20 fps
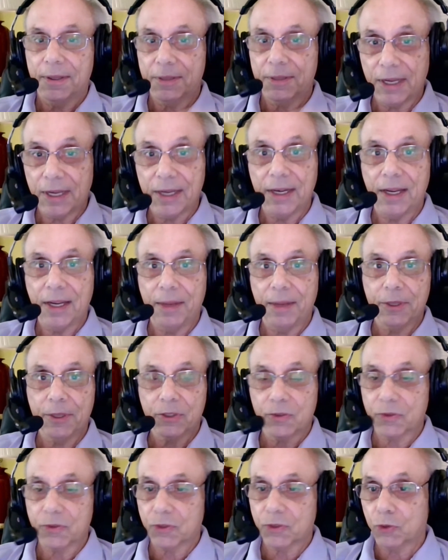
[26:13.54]

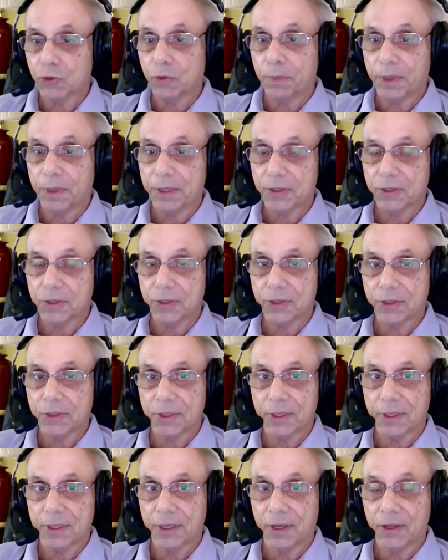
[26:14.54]
dynamics of school buses
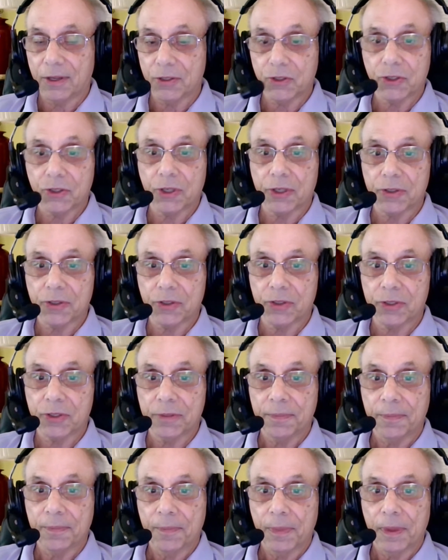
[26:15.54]
are such
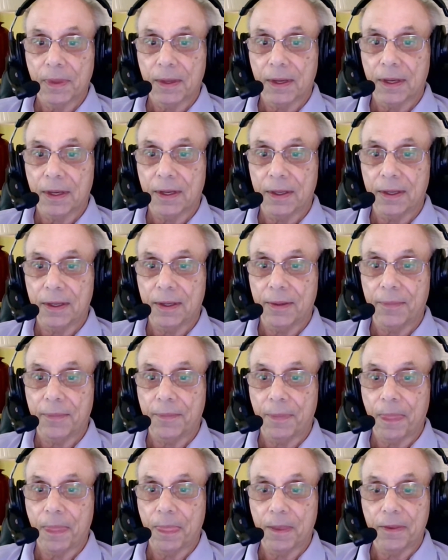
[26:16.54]

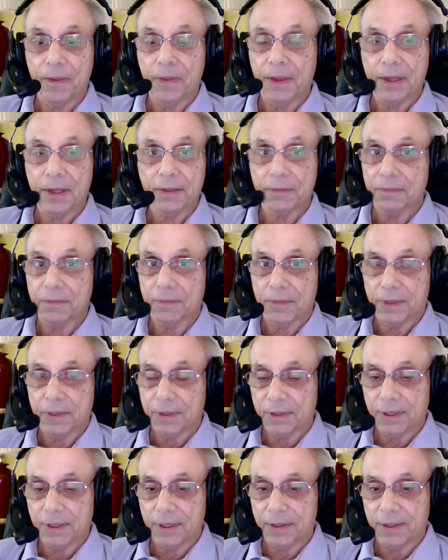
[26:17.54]
that
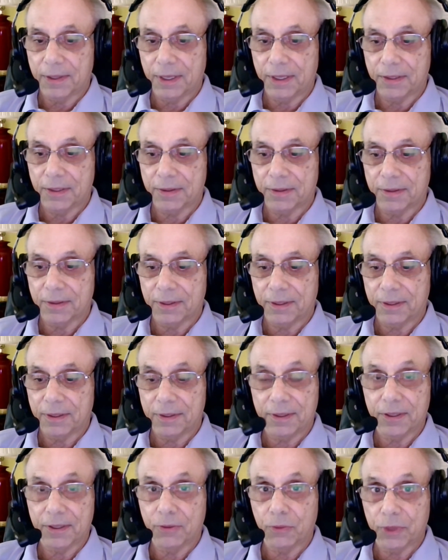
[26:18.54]

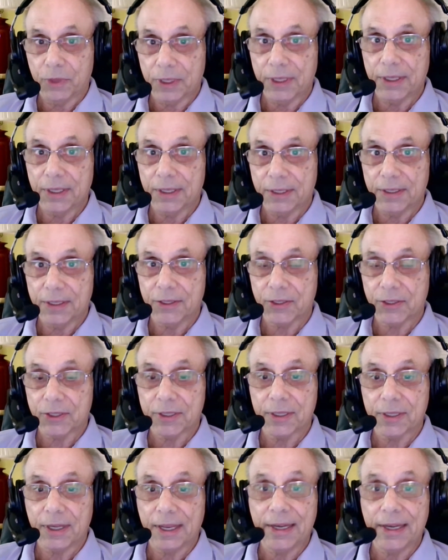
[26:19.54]
there really
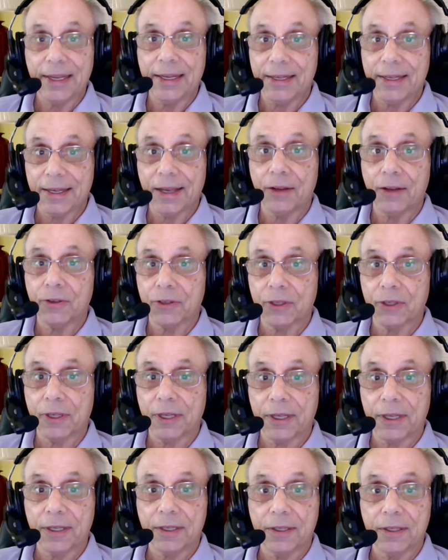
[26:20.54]
isn't any
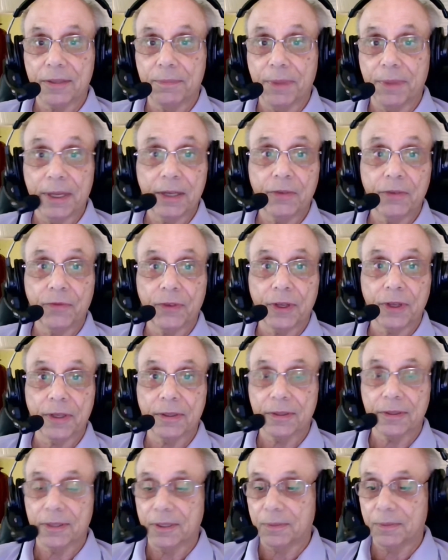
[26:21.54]
calculated benefit
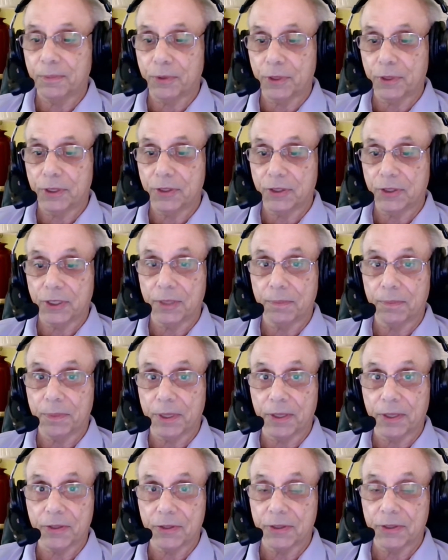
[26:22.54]
in putting
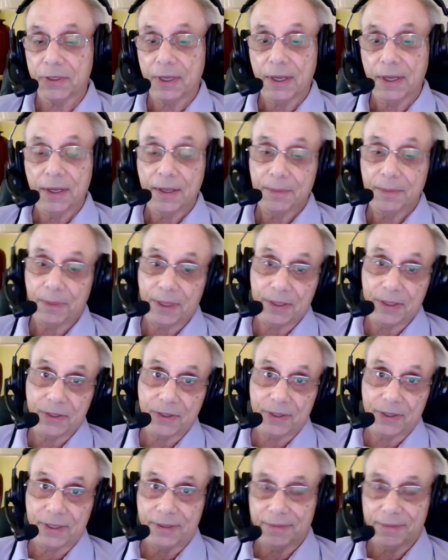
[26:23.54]
seatbelts.
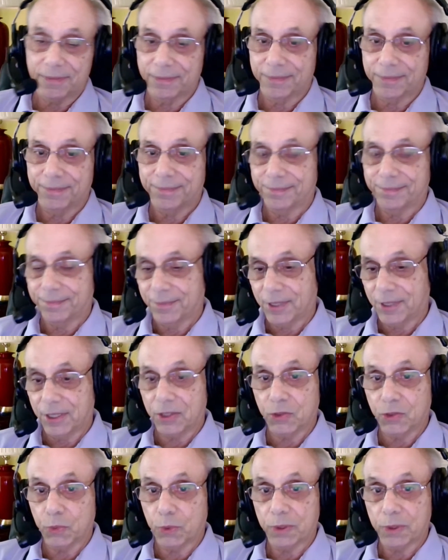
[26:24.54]
Plus,
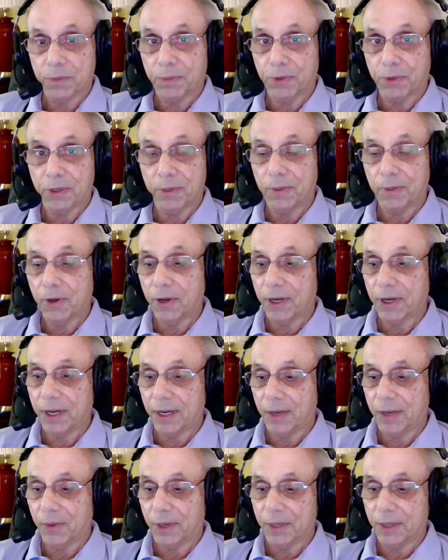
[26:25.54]
kids wouldn't put them on
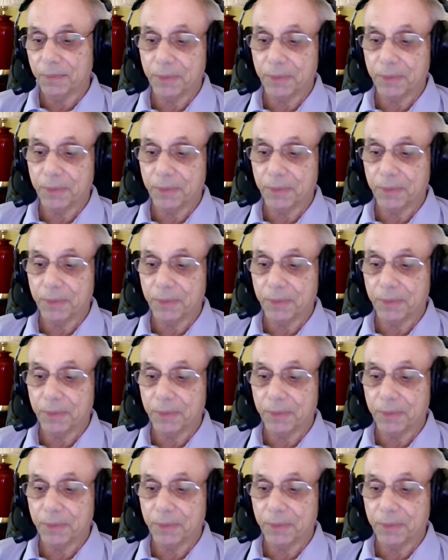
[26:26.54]
anyway.